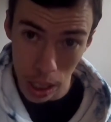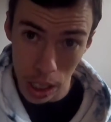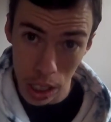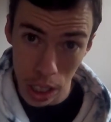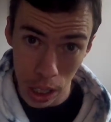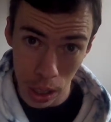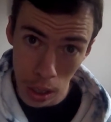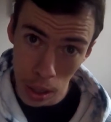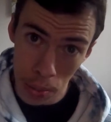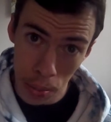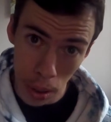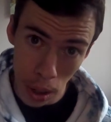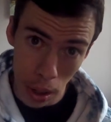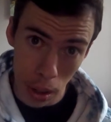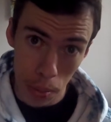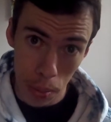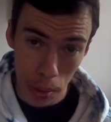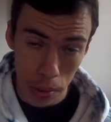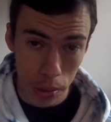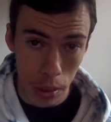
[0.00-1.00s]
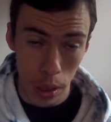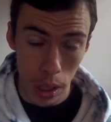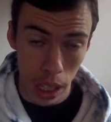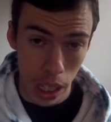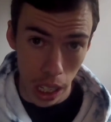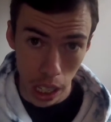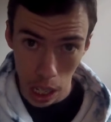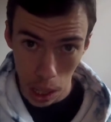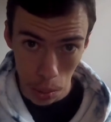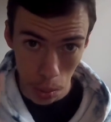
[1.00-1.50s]
shield them both before you
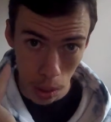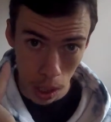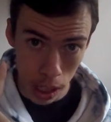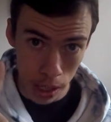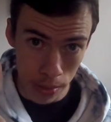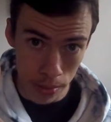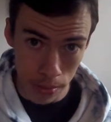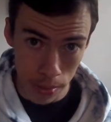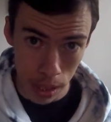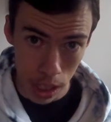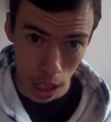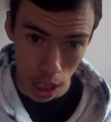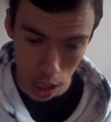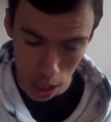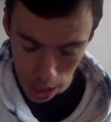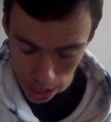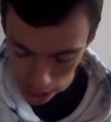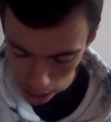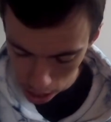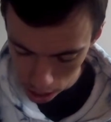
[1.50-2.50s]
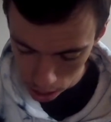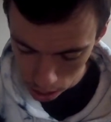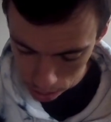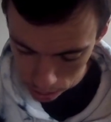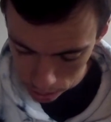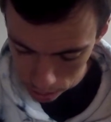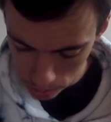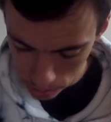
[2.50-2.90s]
can get one charge attack off.